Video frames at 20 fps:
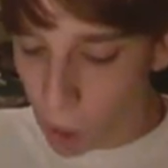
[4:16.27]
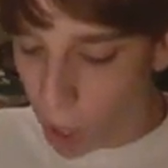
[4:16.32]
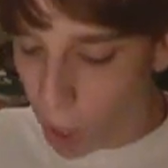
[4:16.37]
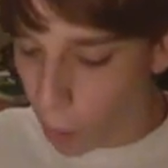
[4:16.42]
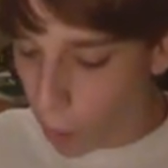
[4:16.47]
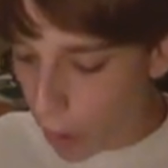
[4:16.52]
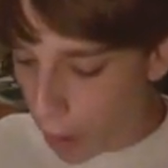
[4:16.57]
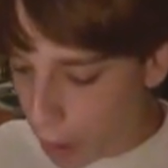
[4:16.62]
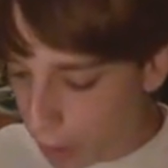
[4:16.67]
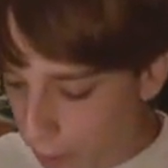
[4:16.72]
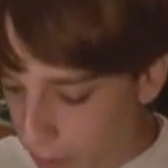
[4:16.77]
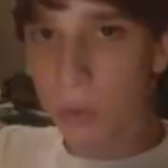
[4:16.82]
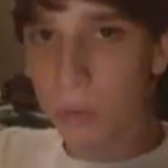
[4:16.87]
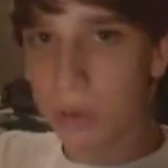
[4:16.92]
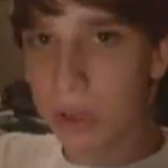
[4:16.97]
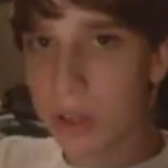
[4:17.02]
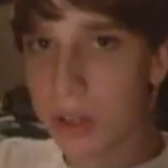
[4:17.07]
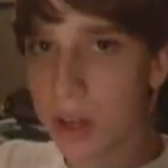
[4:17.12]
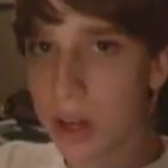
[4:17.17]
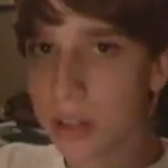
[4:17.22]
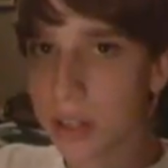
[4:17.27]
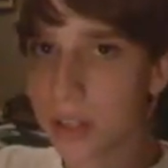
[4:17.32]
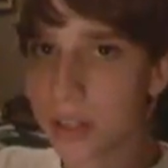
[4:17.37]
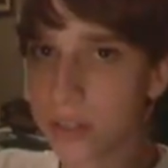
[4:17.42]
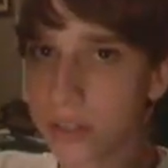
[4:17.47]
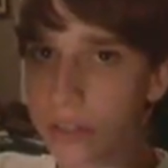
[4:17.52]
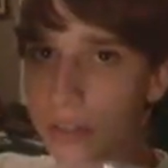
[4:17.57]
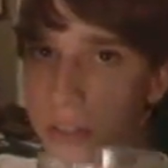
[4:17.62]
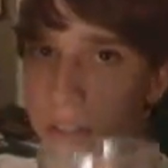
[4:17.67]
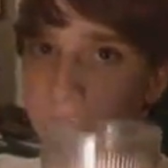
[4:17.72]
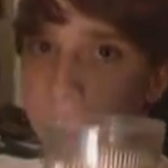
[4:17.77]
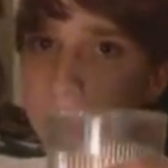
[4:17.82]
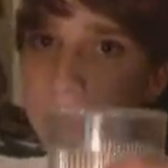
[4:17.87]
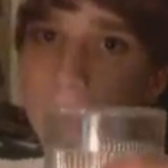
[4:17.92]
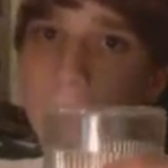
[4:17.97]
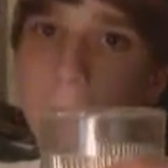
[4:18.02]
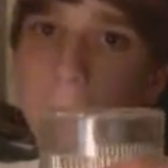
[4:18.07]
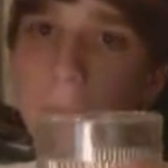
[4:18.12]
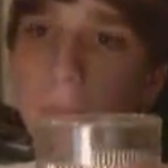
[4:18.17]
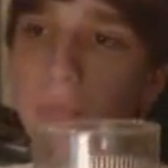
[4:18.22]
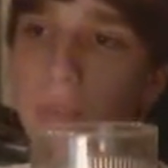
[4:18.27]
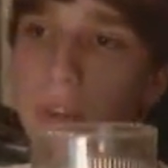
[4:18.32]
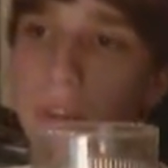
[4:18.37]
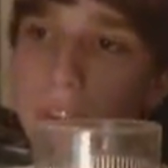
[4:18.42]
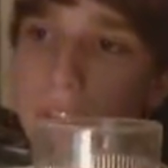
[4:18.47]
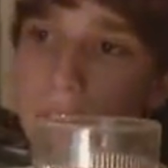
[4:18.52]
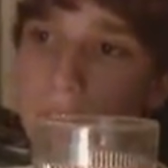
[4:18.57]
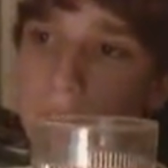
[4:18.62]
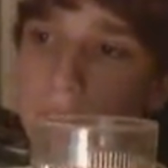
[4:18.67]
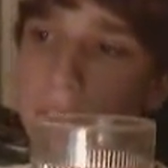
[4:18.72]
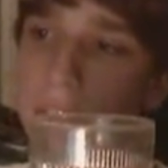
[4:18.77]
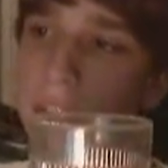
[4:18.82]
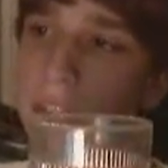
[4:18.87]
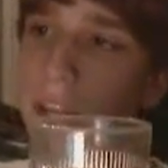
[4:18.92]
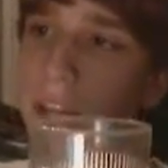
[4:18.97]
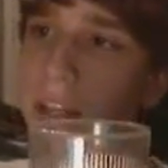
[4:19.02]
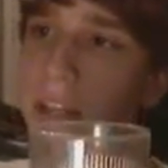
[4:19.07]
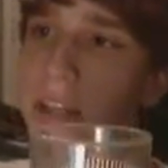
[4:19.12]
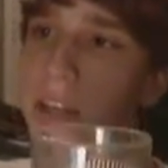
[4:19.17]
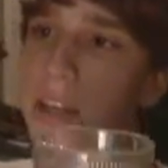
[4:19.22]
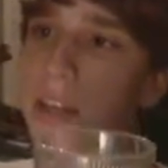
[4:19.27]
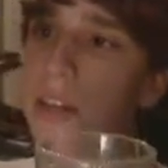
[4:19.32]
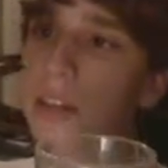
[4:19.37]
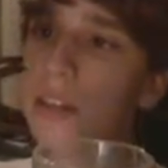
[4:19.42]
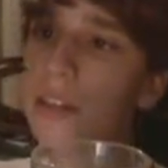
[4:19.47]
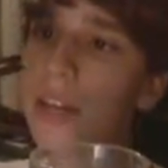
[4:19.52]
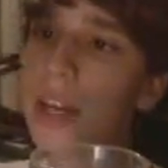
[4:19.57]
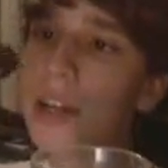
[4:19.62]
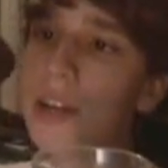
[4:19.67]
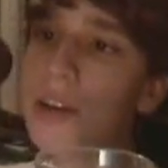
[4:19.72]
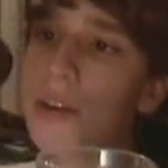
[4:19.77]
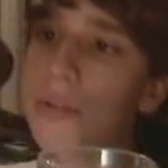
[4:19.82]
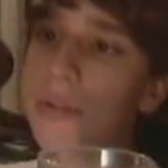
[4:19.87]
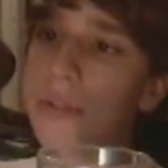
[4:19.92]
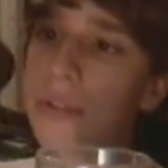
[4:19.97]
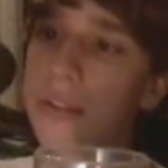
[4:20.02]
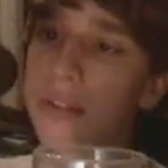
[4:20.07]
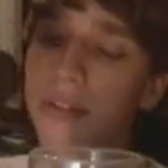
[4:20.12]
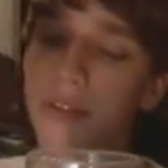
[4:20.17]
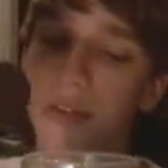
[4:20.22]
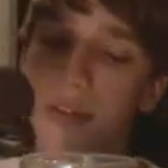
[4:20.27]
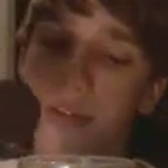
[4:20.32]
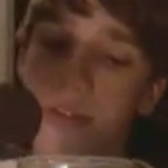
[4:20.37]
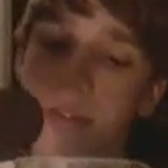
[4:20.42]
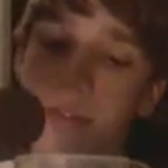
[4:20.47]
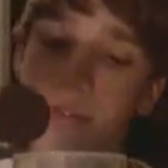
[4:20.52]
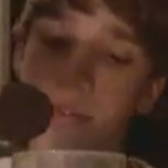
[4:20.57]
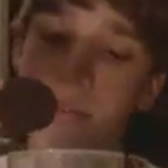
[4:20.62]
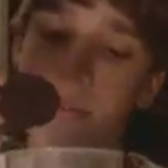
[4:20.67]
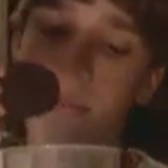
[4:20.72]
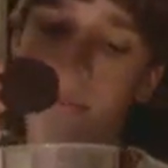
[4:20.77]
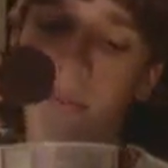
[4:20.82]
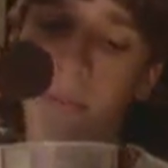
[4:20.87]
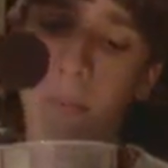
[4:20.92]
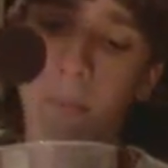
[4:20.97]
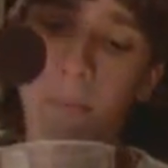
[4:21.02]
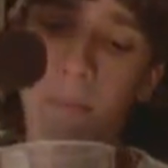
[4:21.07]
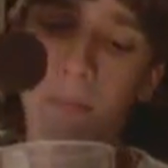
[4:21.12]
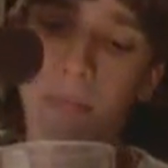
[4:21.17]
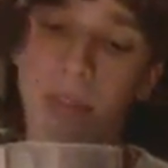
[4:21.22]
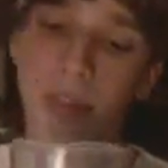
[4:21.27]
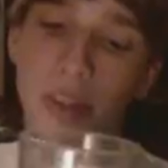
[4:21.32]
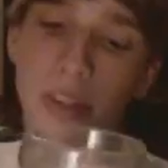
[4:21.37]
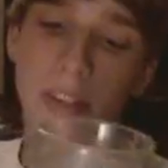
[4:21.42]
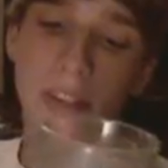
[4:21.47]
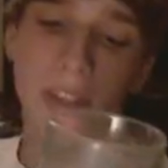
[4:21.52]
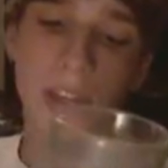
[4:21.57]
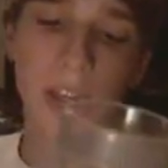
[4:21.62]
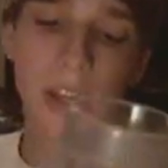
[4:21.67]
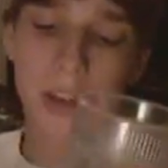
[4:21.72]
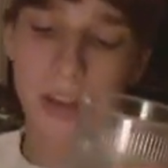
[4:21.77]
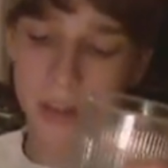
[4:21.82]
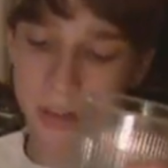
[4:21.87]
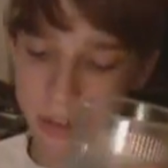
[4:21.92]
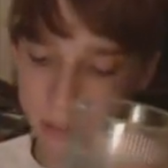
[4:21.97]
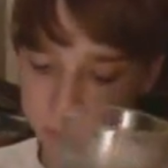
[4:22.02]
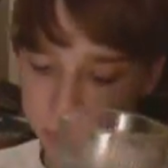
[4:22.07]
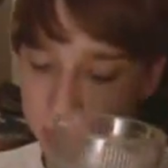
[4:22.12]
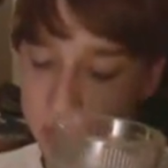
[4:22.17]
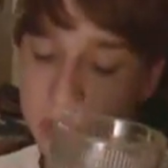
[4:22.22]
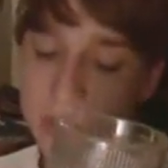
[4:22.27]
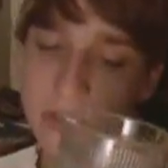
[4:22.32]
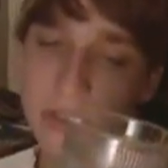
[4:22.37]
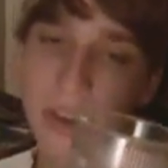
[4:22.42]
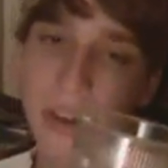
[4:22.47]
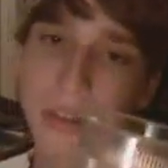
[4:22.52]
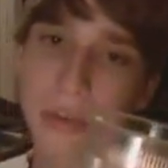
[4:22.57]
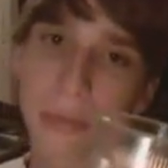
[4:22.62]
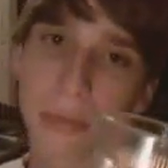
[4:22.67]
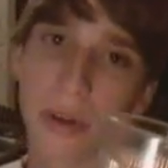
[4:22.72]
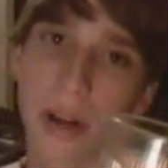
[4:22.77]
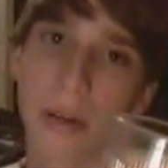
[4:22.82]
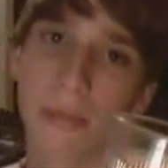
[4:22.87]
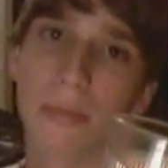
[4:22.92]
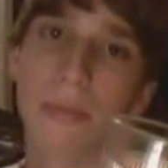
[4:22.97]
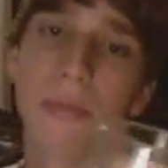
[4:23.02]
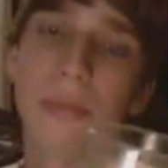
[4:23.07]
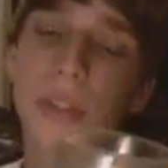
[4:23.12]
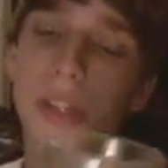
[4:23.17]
Anyway, when you dunk it, this is good dunking technique. Take notes. See, here's another problem.